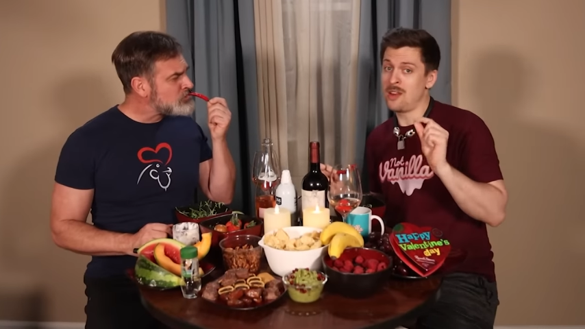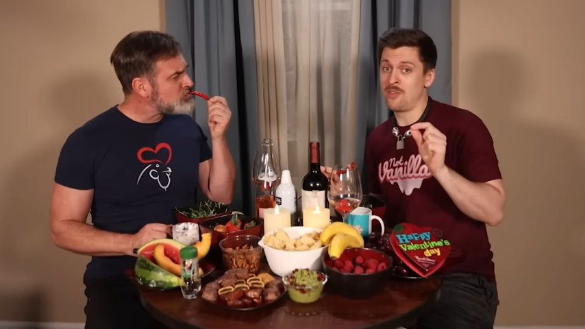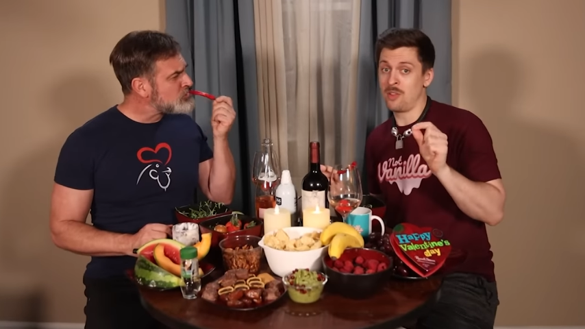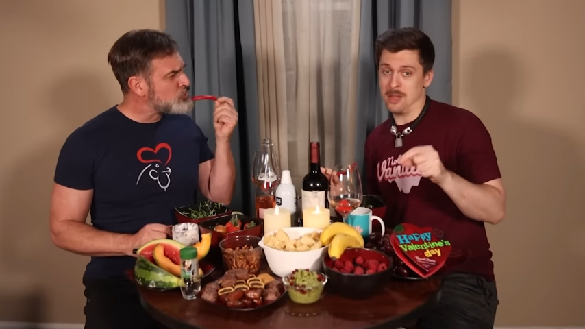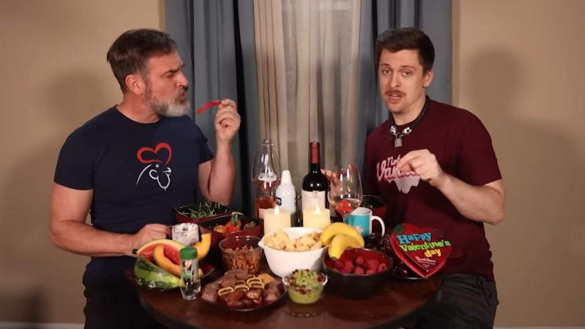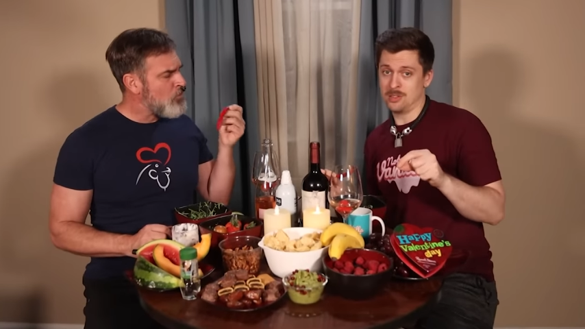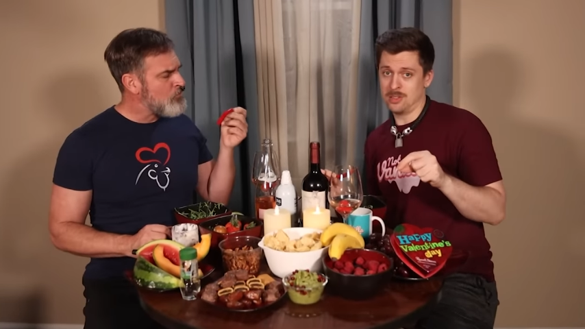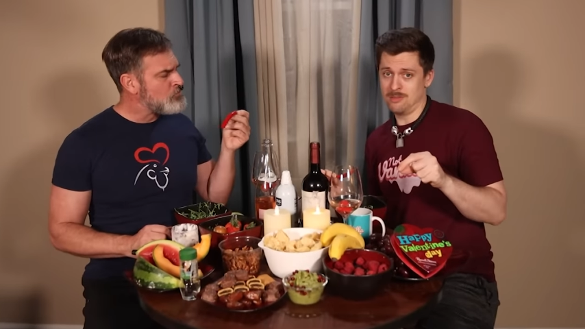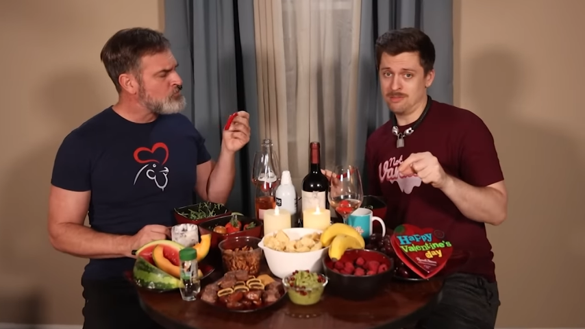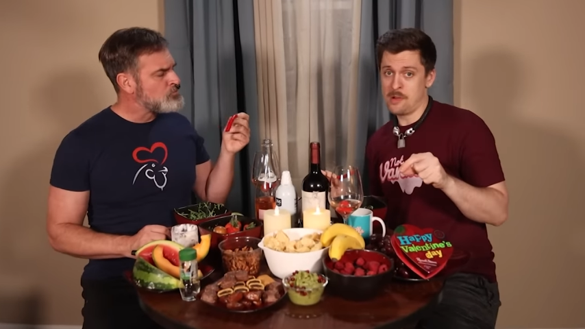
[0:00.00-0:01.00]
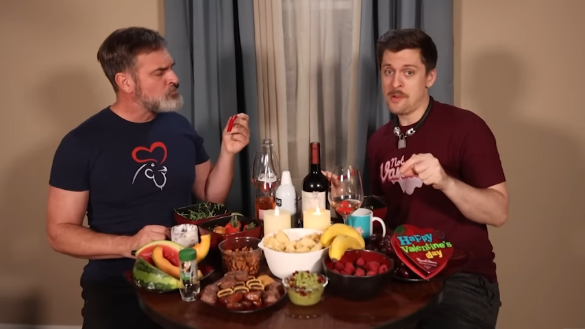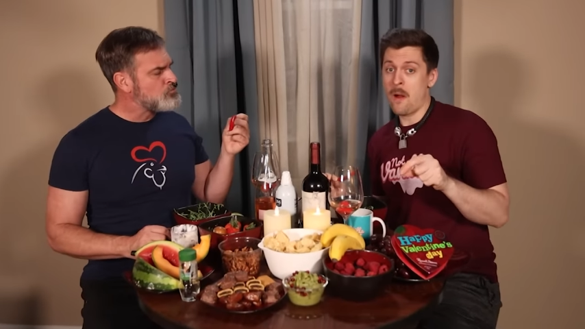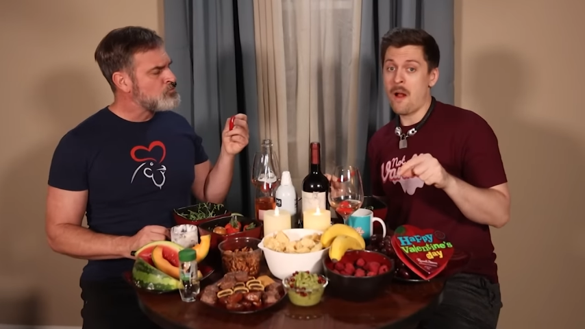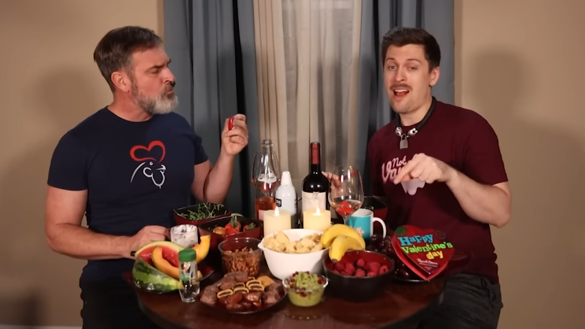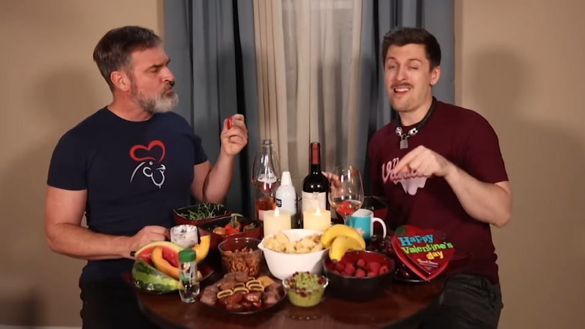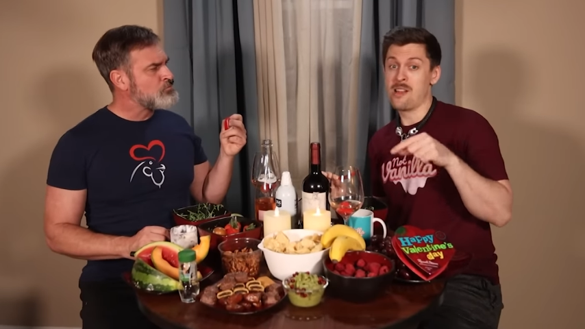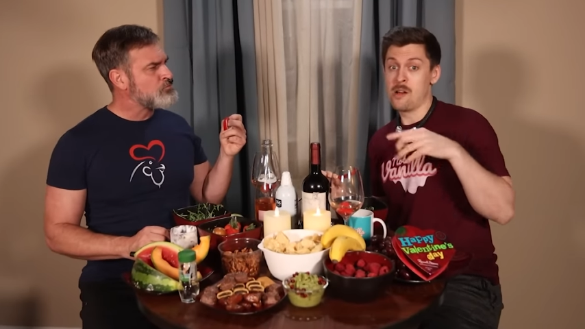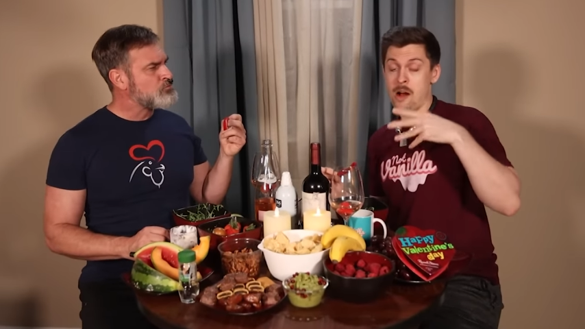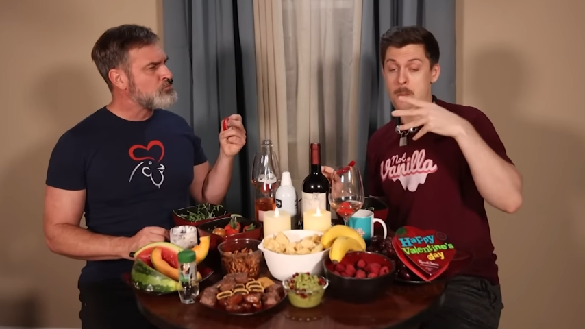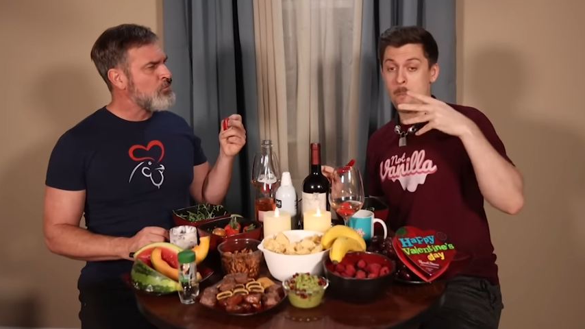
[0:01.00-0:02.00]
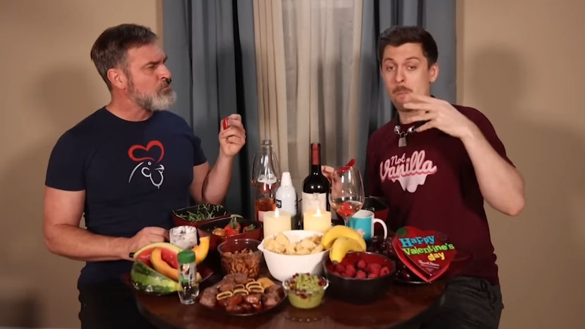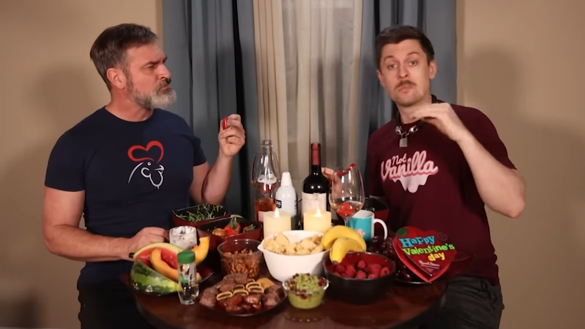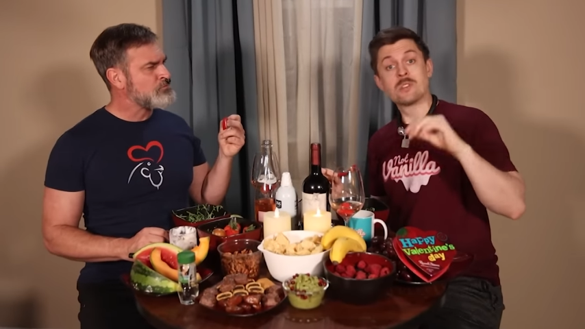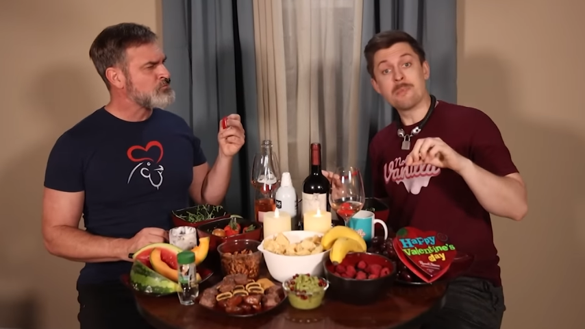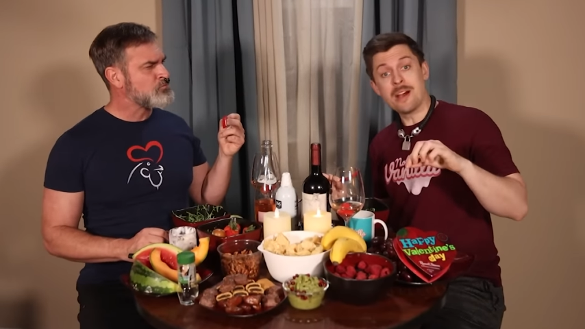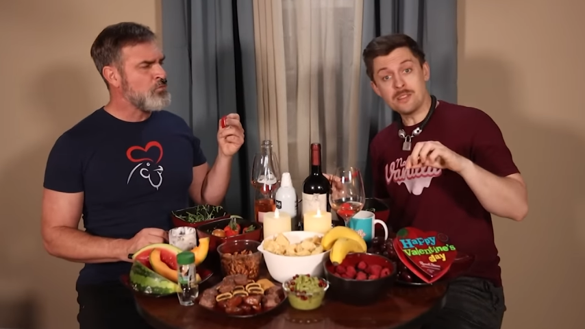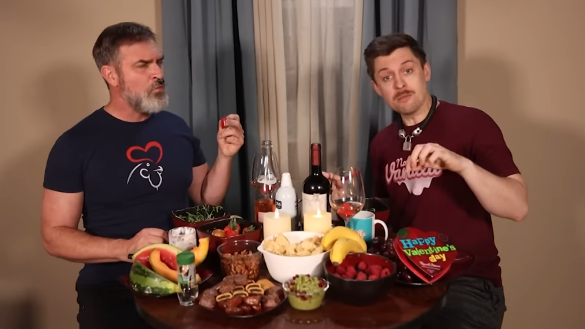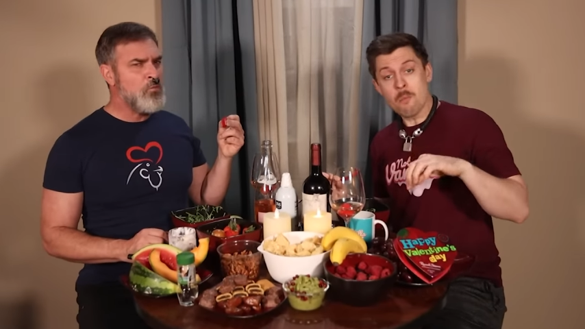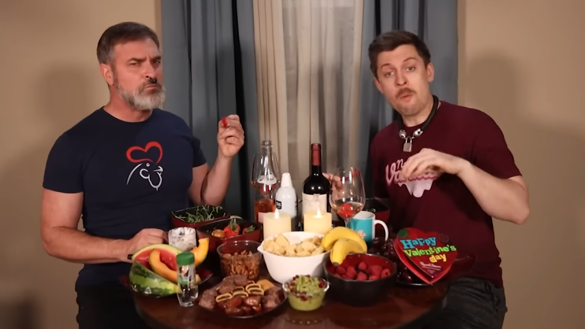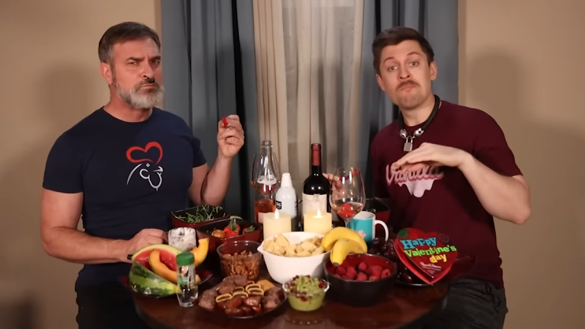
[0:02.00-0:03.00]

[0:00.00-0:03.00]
Speaker 1: inflammation and um, spice